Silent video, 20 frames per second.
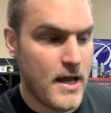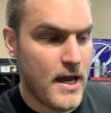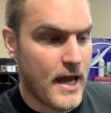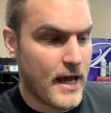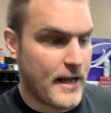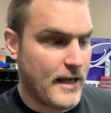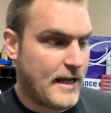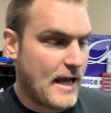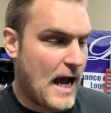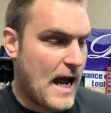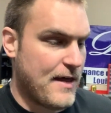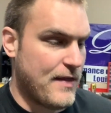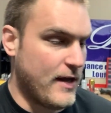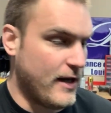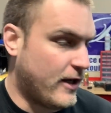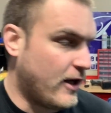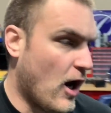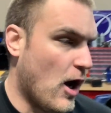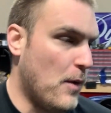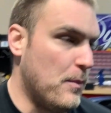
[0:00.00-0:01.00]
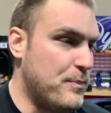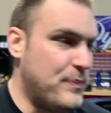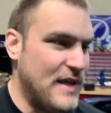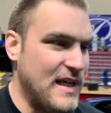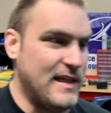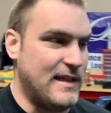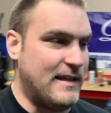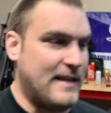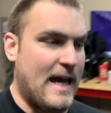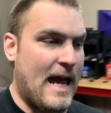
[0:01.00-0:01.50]
And a guy they call
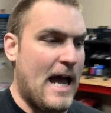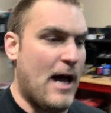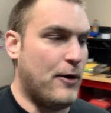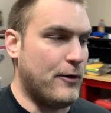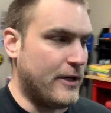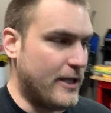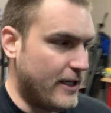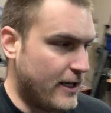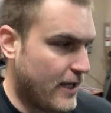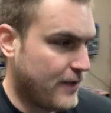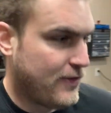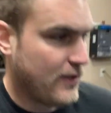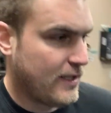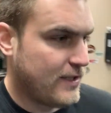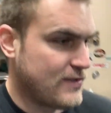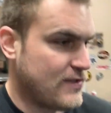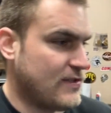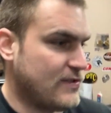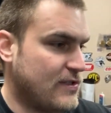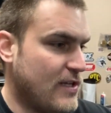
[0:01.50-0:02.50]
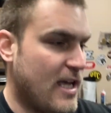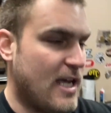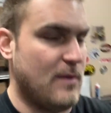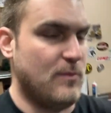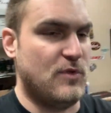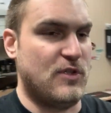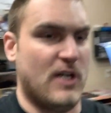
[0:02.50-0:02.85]
Big County, I think is his name,